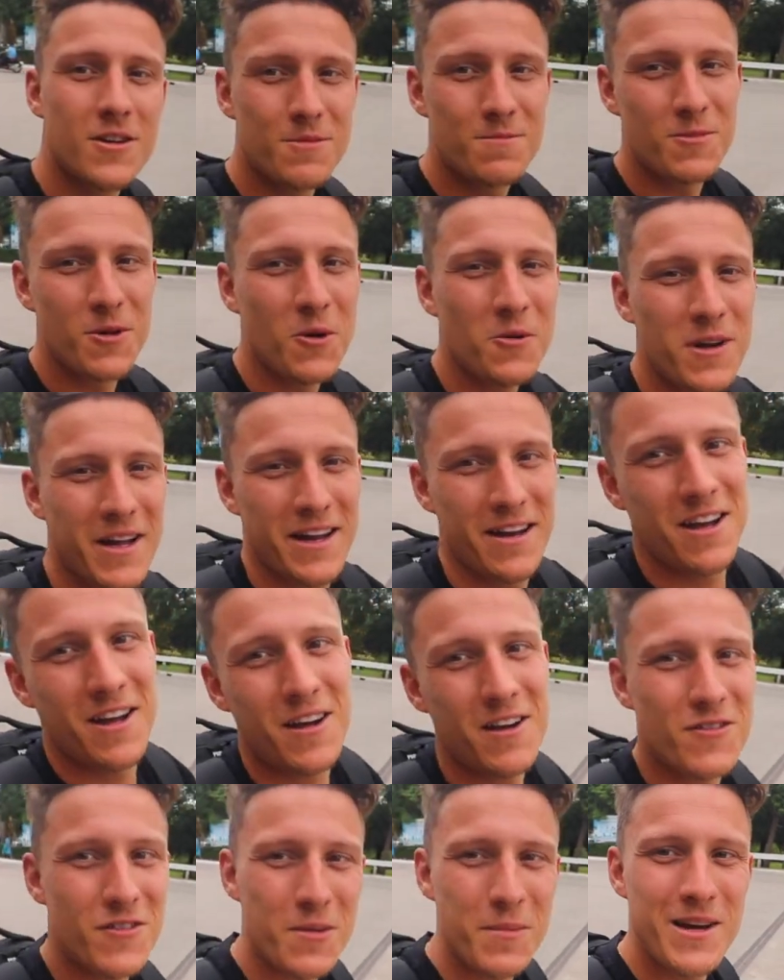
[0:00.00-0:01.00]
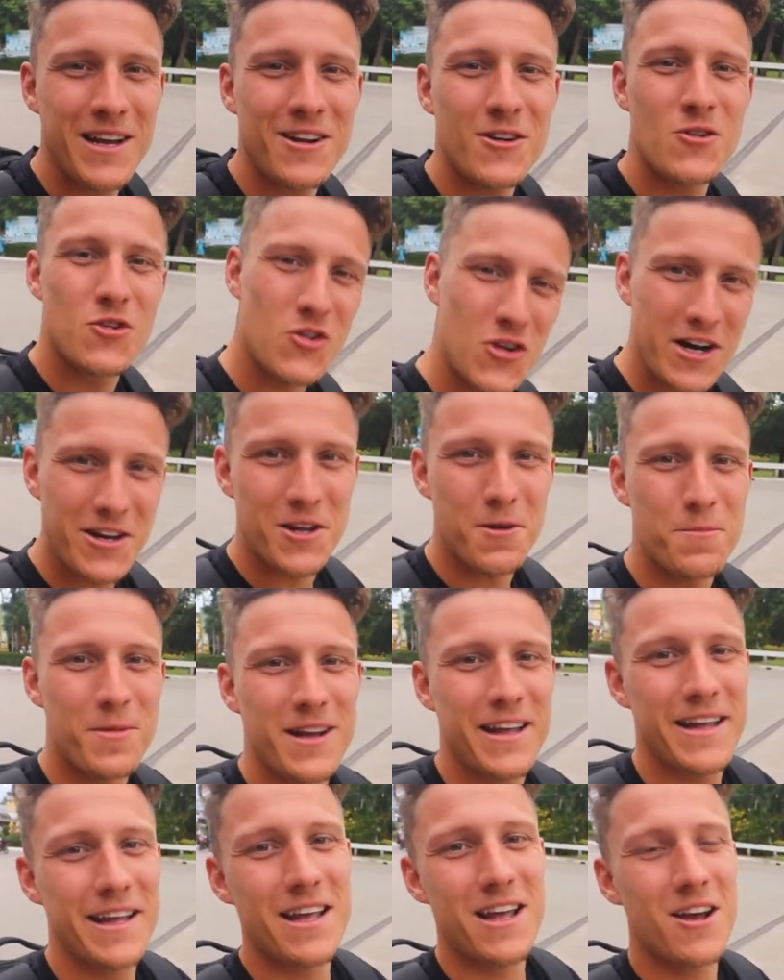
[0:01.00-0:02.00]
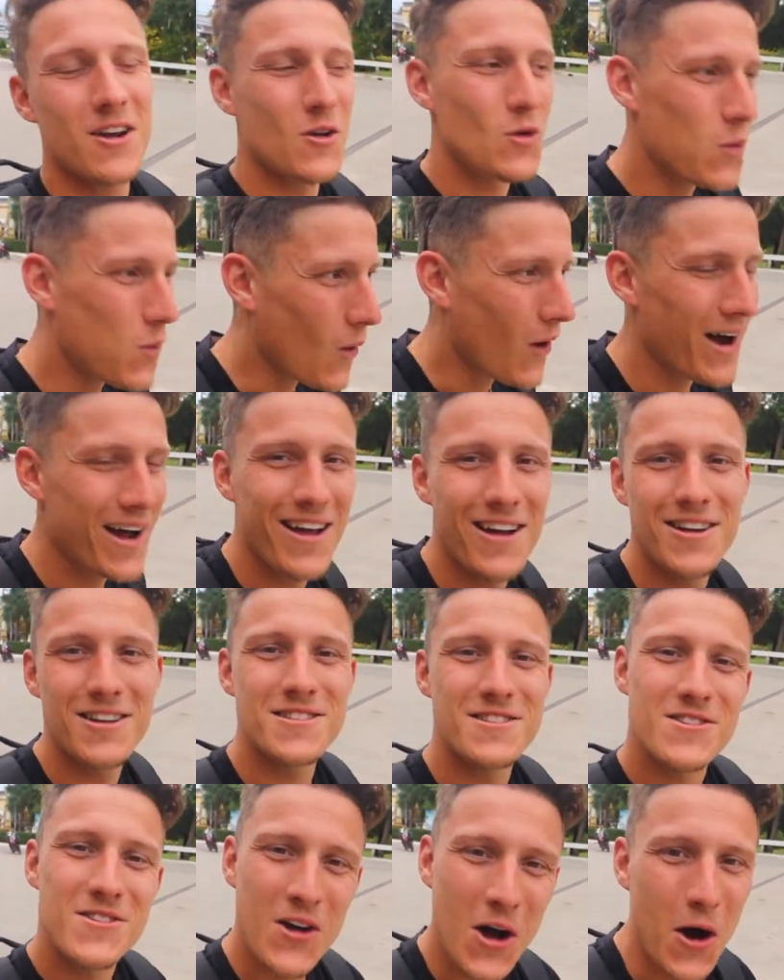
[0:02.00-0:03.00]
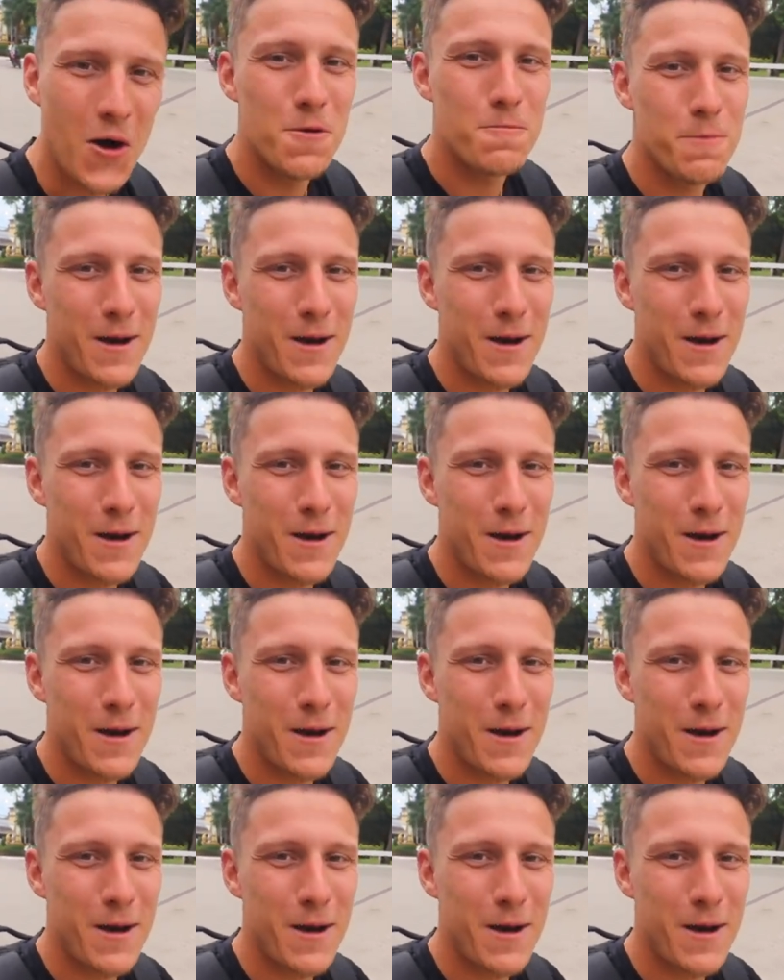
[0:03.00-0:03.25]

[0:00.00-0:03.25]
Good morning from an incredibly quiet Koh